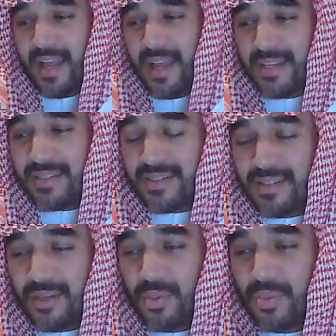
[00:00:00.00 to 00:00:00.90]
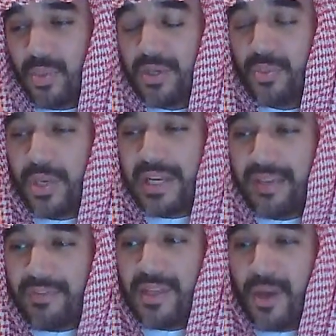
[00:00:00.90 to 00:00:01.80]
And it's, when
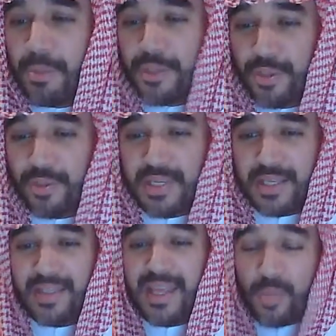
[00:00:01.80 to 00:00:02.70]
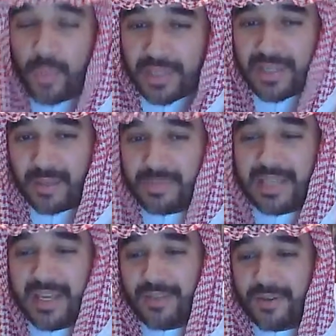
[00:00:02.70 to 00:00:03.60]
given the opportunity, they will come
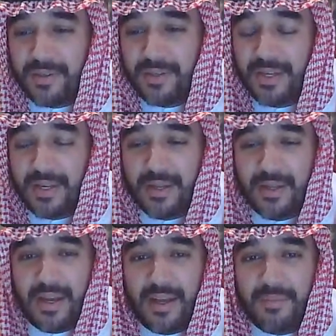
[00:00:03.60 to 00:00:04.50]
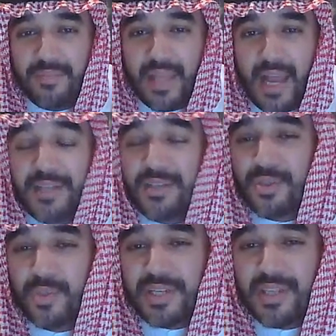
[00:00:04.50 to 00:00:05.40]
together. I
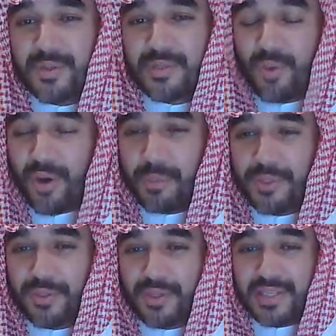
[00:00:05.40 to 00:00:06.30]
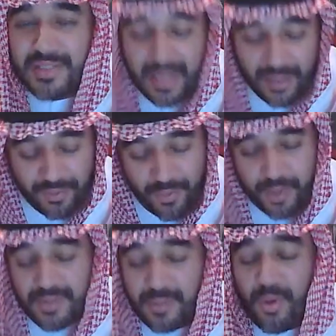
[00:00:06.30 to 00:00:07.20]
just wish there was more opportunities, and I look
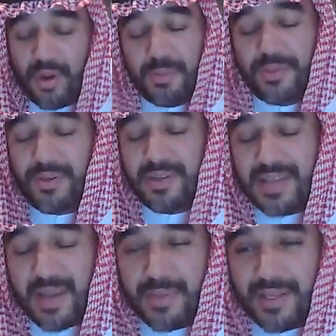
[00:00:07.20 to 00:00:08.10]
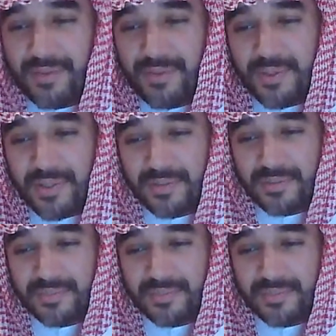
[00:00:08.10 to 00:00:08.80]
forward to more opportunities happening in the future.